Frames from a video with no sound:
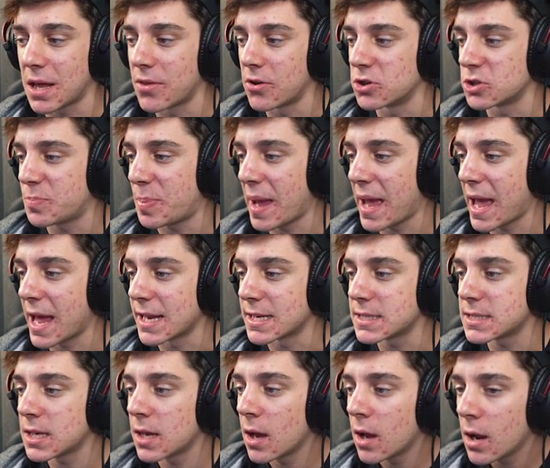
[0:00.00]
on those
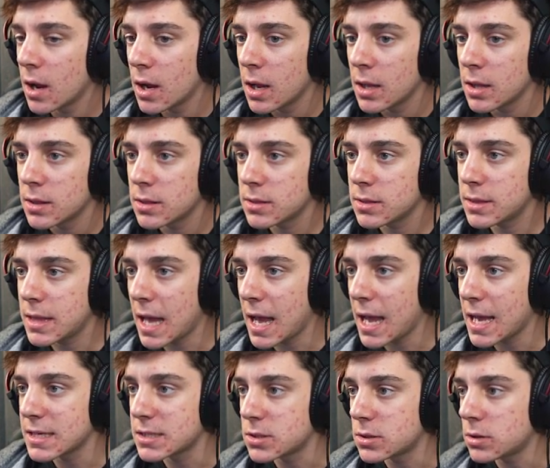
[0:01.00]
pants.
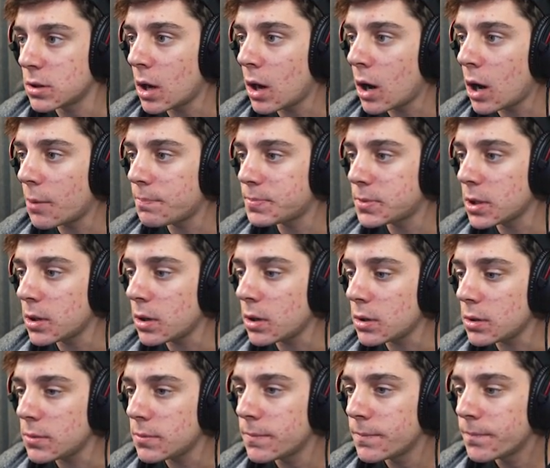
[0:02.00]
That's dope,
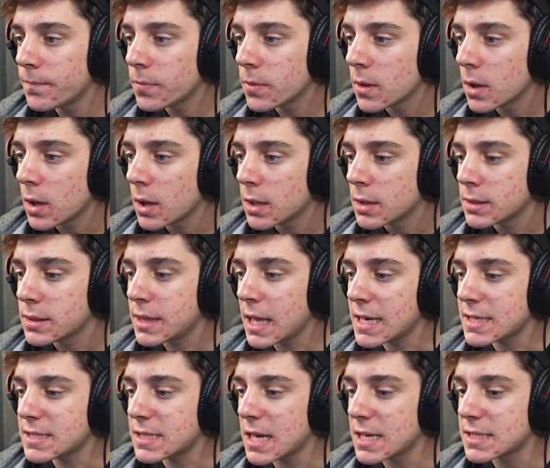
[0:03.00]
dude.
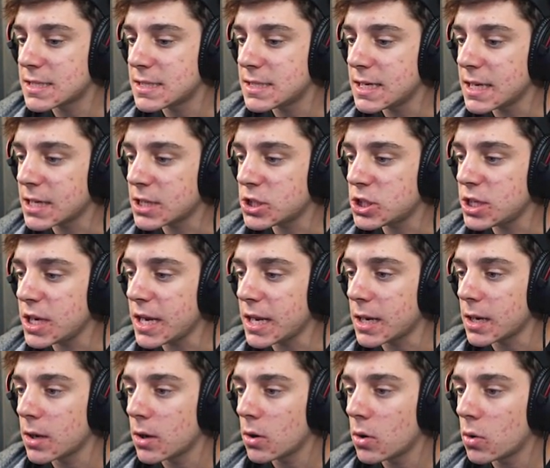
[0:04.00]
That's that sick shit.
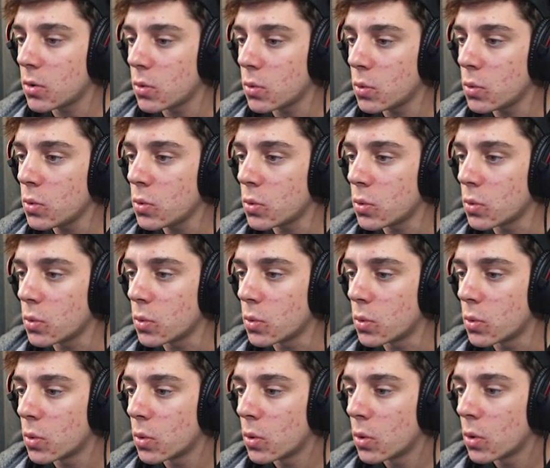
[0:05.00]
Ooh.
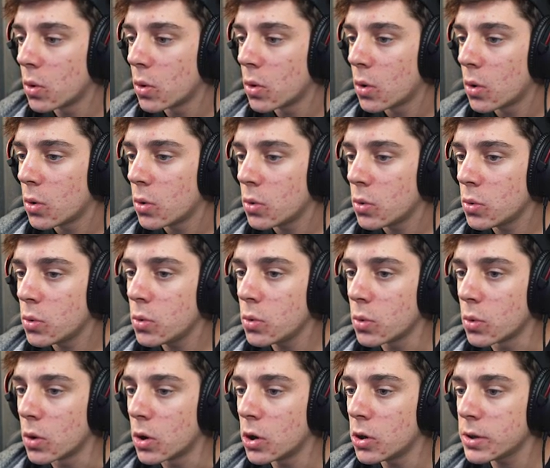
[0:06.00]

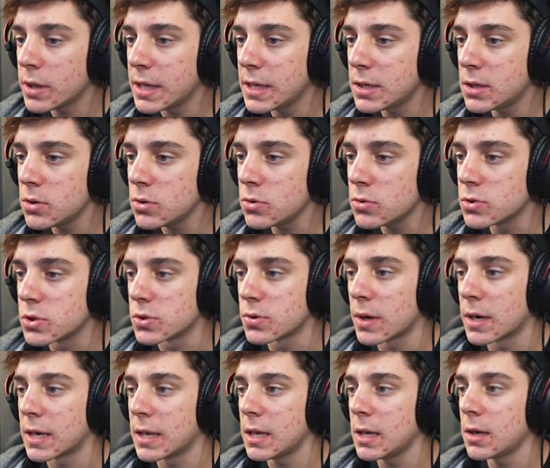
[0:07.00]
Ooh, hooky doos
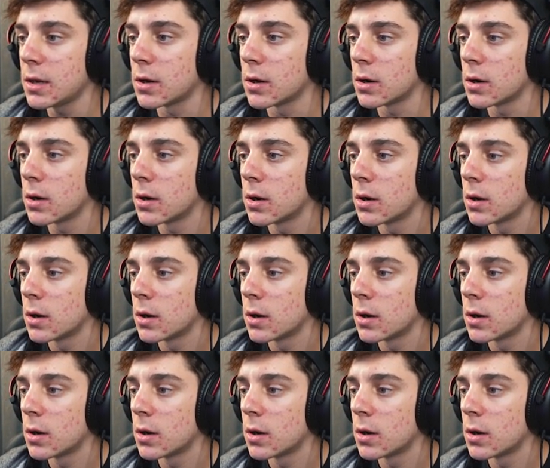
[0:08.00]
right here.